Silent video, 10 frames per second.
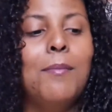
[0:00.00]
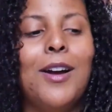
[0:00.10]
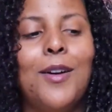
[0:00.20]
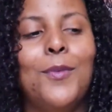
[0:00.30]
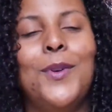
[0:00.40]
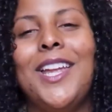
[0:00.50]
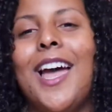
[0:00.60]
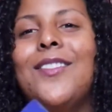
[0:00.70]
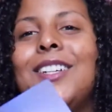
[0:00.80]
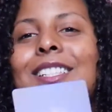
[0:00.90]
But we
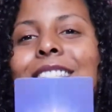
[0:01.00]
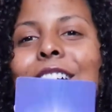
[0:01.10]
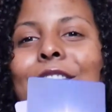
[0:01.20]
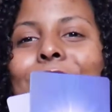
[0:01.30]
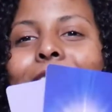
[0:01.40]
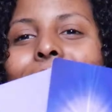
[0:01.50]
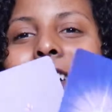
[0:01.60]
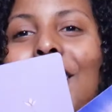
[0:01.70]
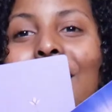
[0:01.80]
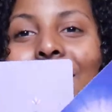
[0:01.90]
have a
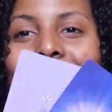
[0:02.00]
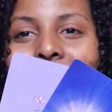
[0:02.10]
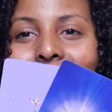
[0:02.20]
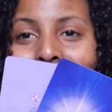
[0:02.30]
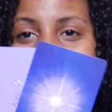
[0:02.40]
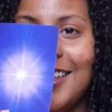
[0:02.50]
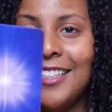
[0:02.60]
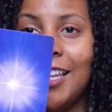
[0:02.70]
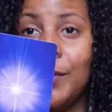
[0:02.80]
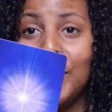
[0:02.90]
self-care card and
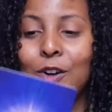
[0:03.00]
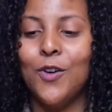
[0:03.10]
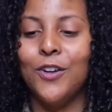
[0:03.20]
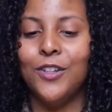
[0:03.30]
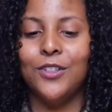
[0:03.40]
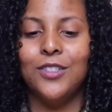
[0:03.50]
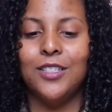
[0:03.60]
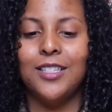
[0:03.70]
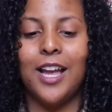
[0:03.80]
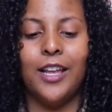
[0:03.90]
a Lightworker Oracle
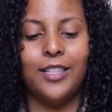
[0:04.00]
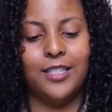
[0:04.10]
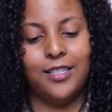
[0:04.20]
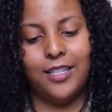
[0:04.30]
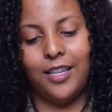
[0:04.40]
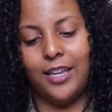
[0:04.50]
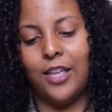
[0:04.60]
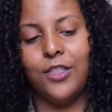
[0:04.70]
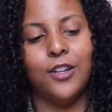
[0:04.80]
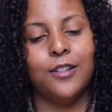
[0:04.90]
to tie this
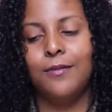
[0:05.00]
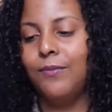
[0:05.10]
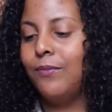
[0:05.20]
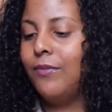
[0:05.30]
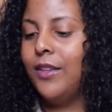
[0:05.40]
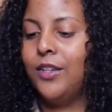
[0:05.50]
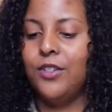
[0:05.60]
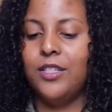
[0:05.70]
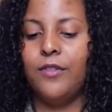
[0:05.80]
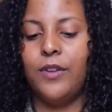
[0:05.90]
together.
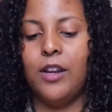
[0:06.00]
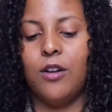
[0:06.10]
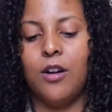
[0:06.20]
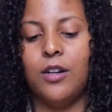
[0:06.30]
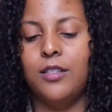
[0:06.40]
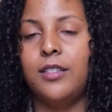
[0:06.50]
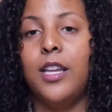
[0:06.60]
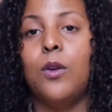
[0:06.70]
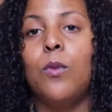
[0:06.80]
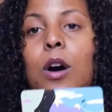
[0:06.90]
Your self-care card is
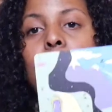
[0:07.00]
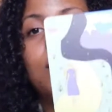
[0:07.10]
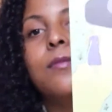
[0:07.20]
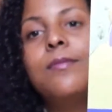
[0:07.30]
take a walk.